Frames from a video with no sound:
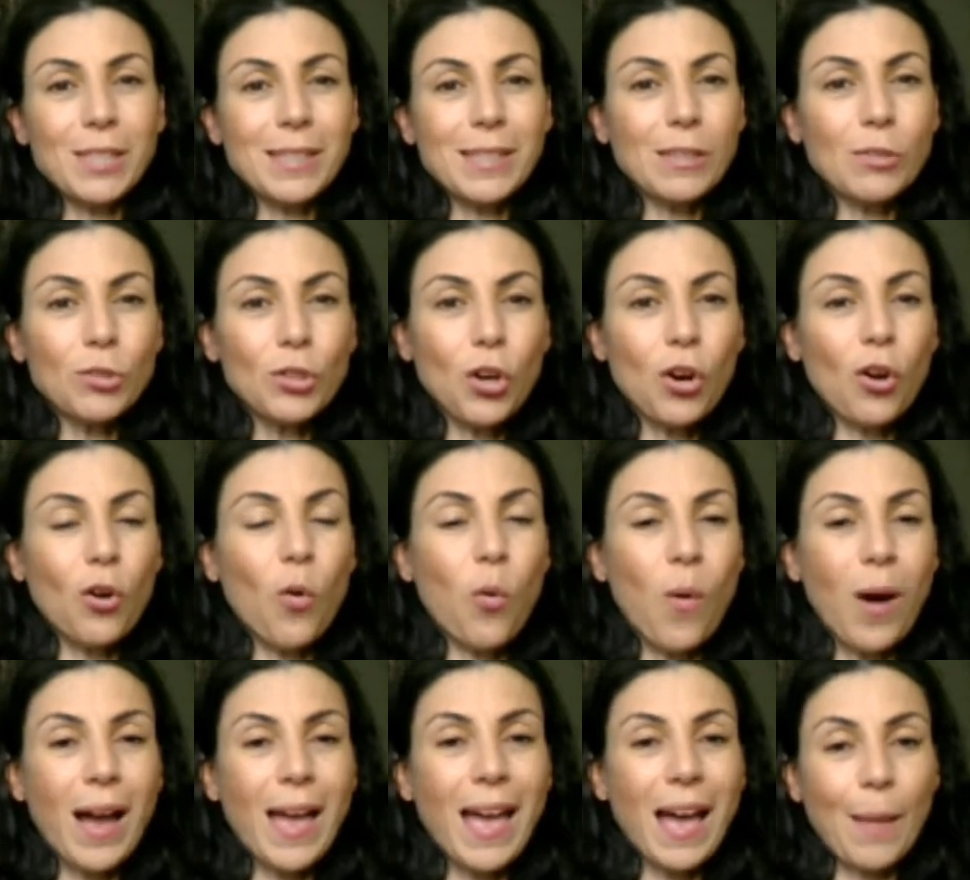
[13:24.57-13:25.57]
still not
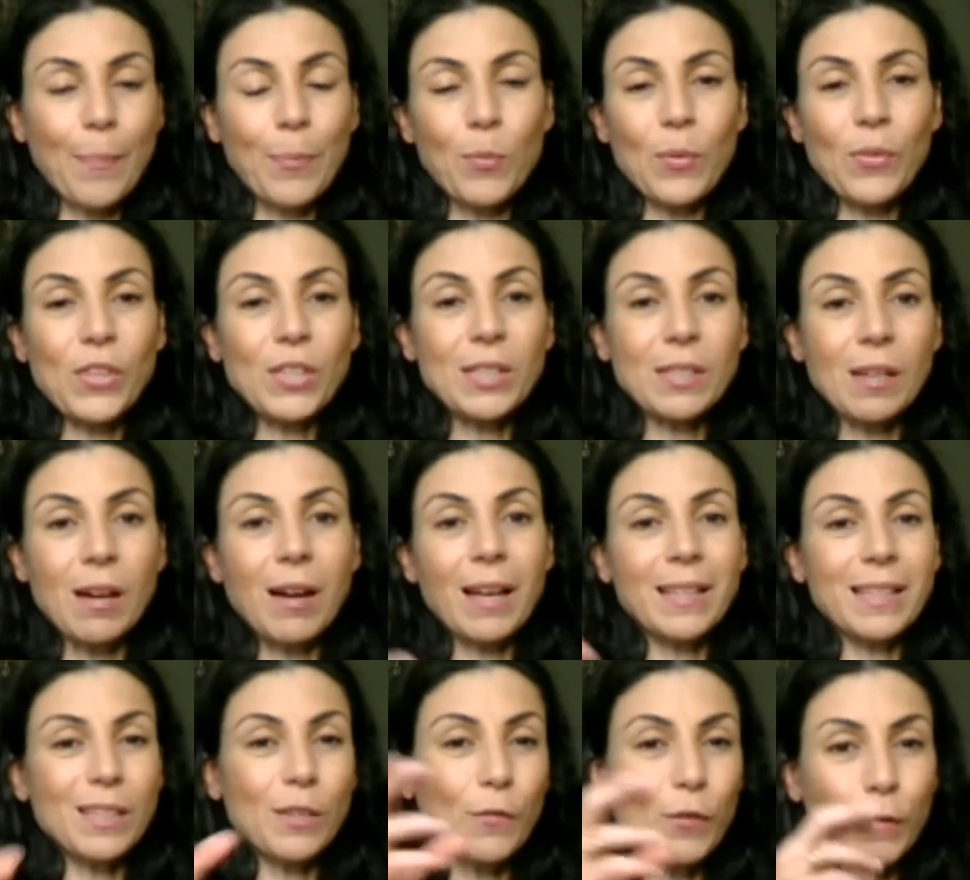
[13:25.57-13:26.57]
quite happy with the
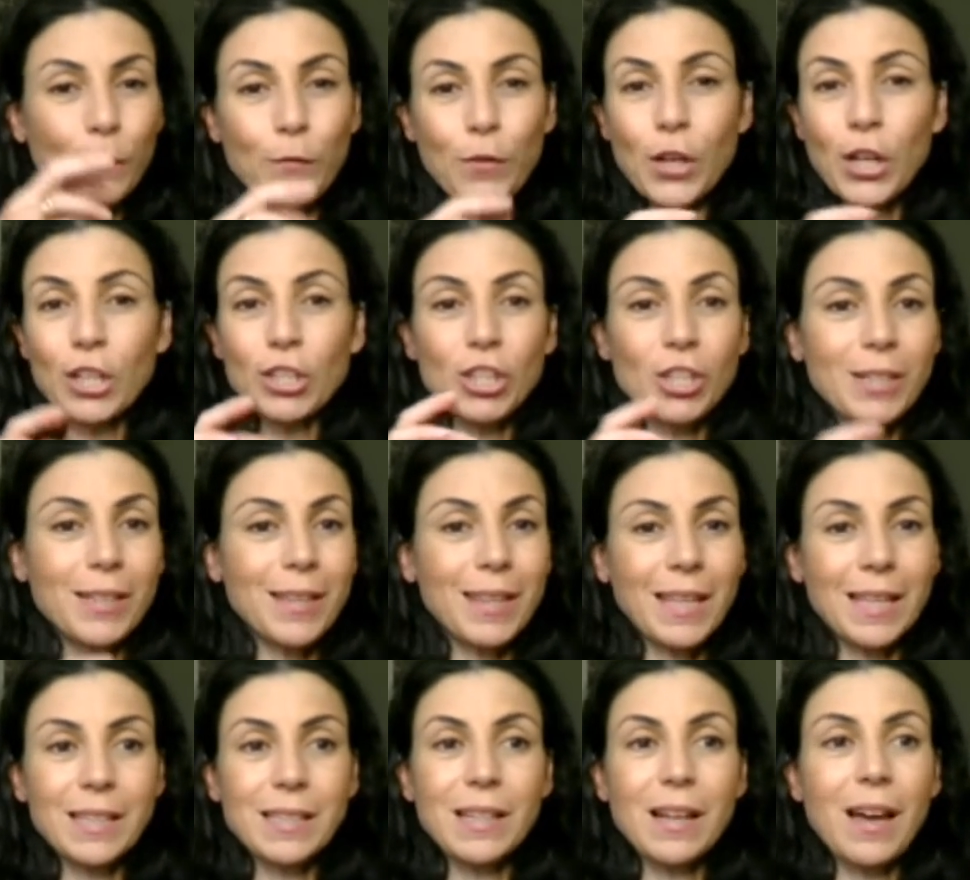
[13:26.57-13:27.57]
science of conversion and
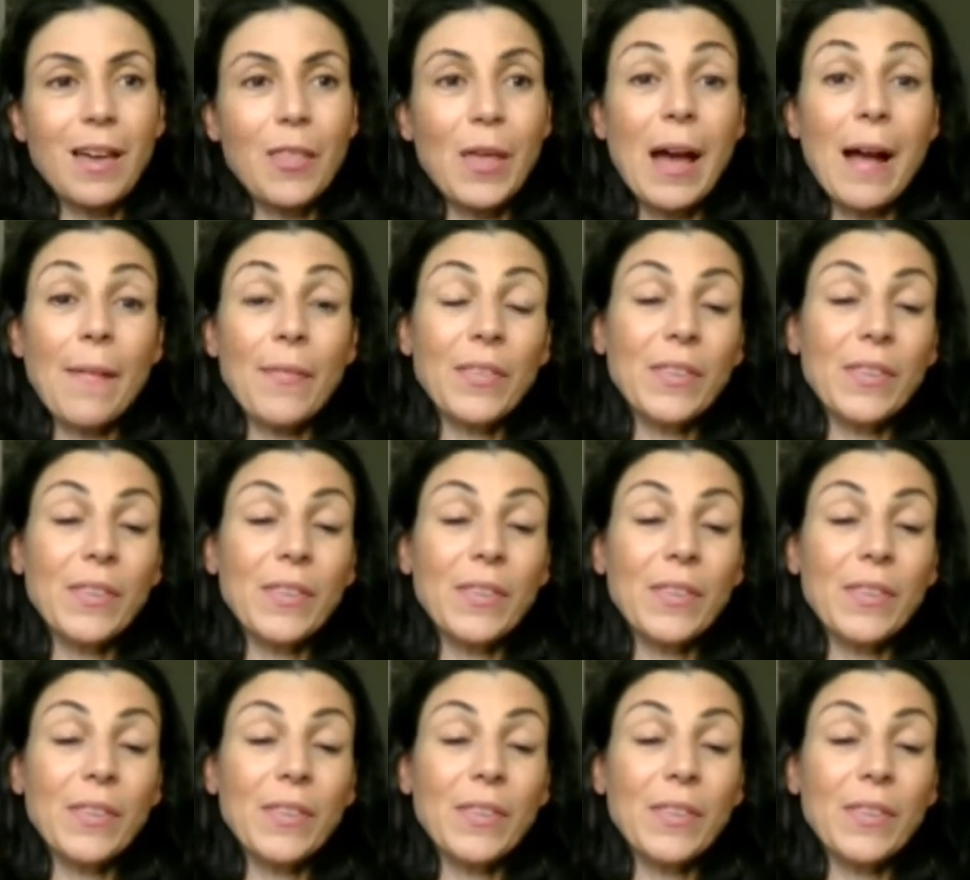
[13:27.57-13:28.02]
things like that.